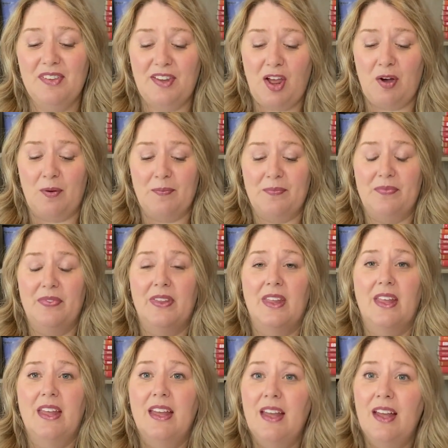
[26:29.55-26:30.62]
So
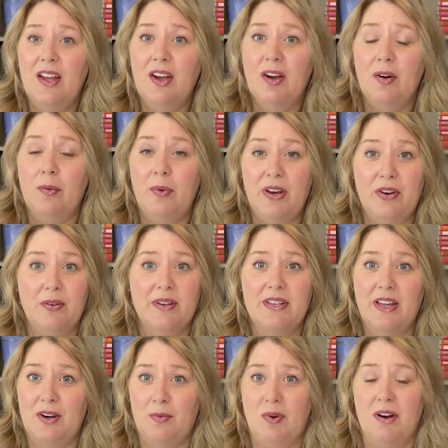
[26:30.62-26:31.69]
we do a
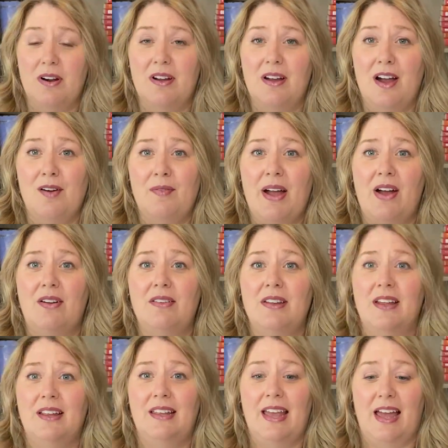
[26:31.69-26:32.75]
ton of work
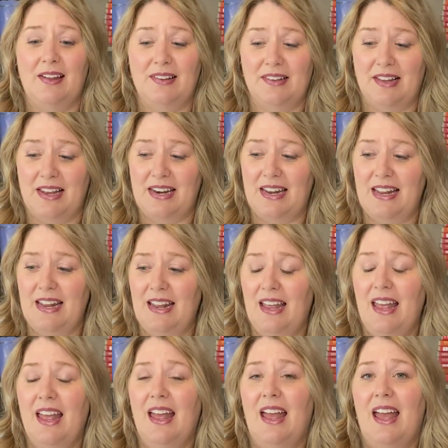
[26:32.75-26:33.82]
around gaslighting
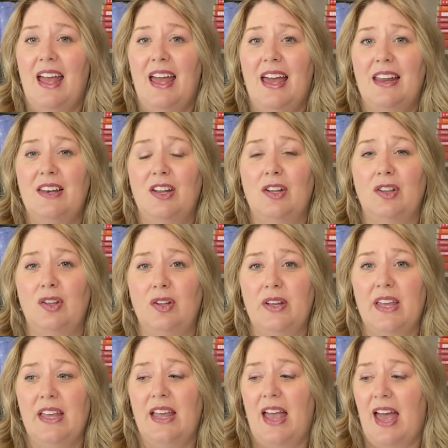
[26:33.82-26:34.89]
and
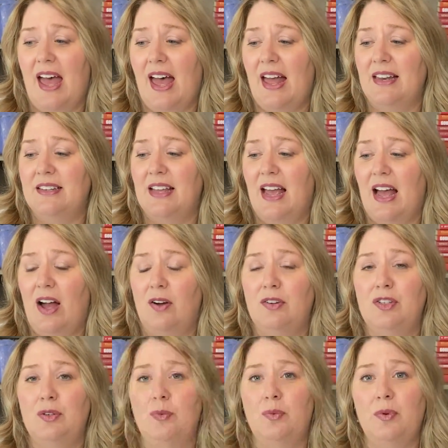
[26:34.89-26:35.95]
looking at how
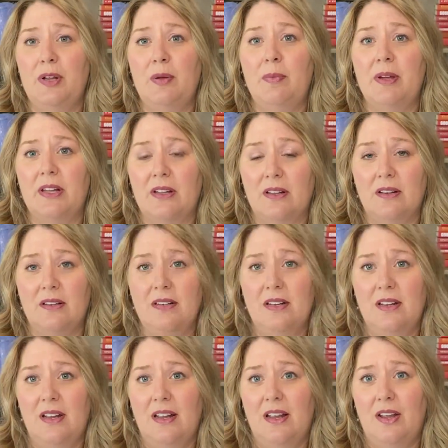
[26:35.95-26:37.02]
to rebuild
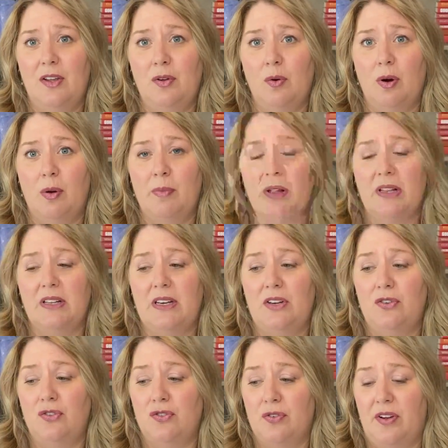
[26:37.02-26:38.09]
your ability
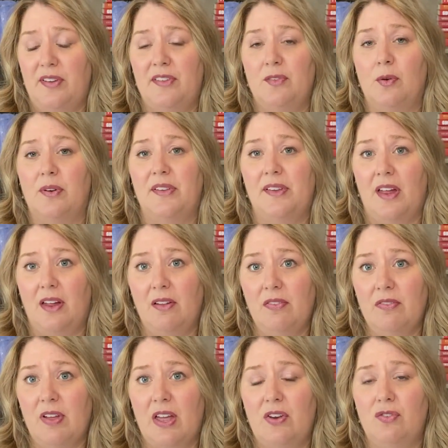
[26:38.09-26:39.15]
to trust
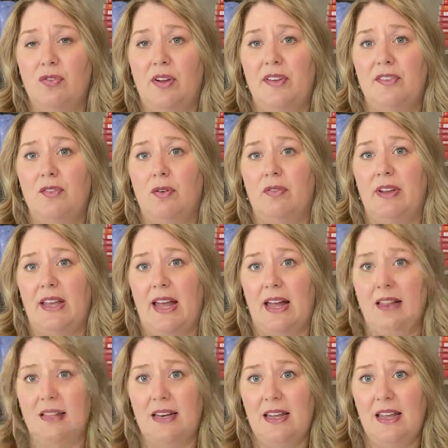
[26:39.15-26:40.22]
yourself and trust your
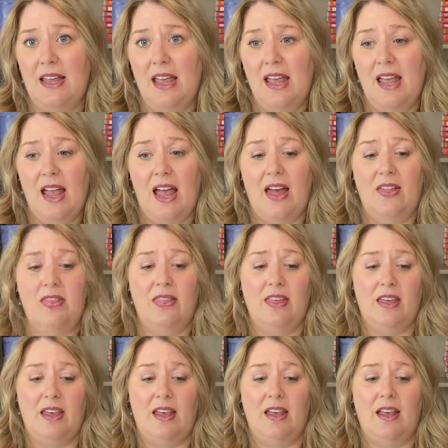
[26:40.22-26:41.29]
reality, and
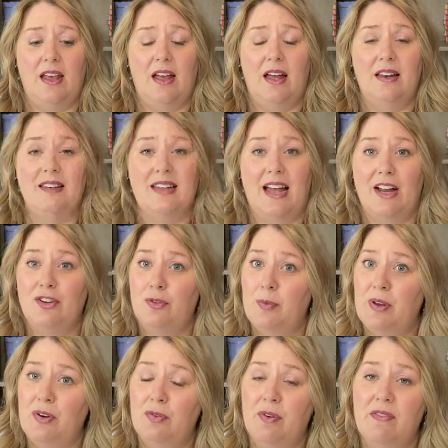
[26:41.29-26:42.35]
the
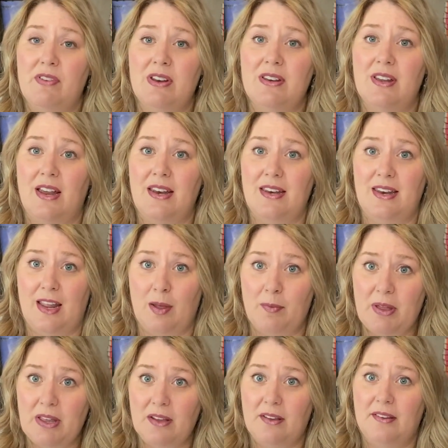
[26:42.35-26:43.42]
attachment-driven
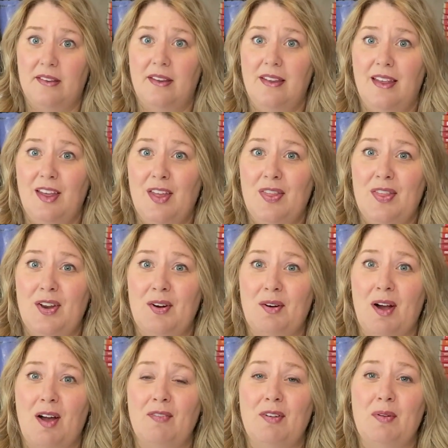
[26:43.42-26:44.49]
dynamics that
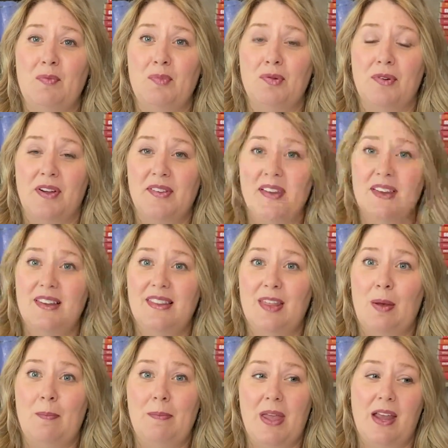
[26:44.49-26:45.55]
are often present
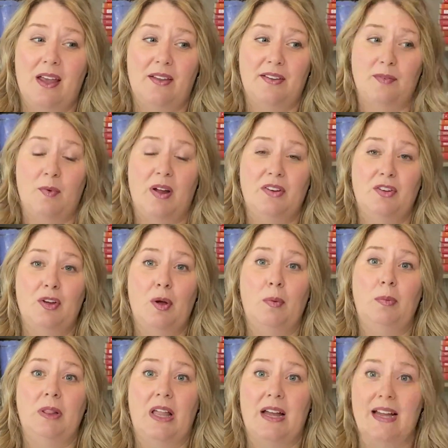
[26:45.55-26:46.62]
that make us want to go
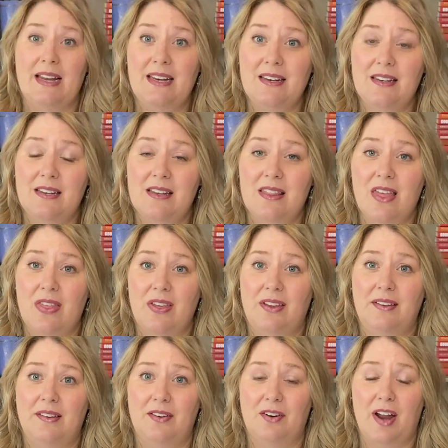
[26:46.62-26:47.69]
blind to the
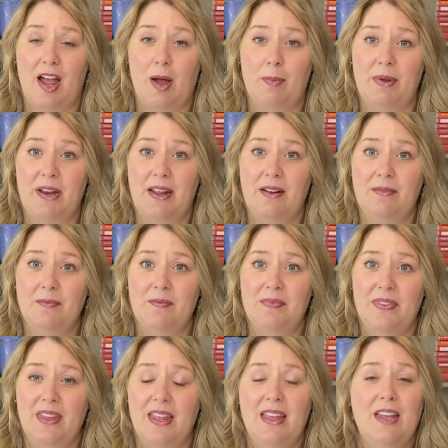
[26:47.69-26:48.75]
things that are happening.
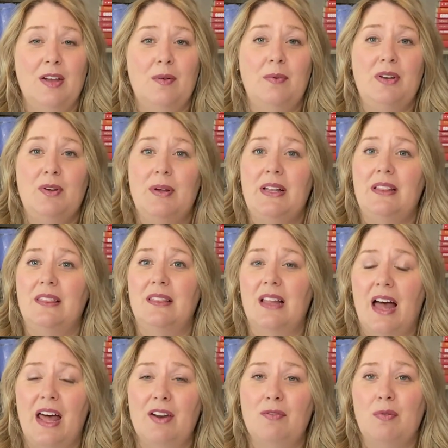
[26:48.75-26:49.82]
We do a
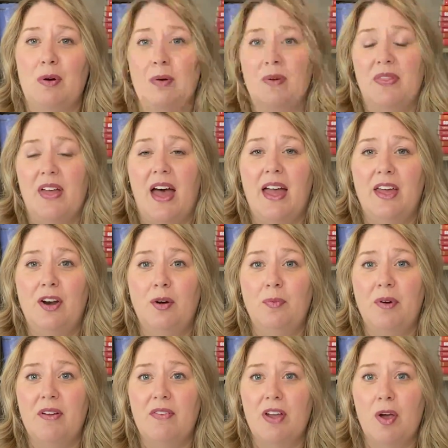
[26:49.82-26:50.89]
lot of work with that in our
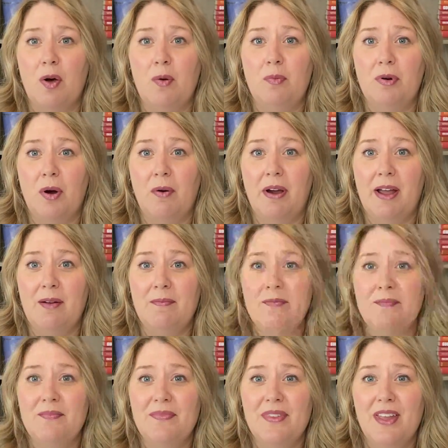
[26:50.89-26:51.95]
Braving Hope program.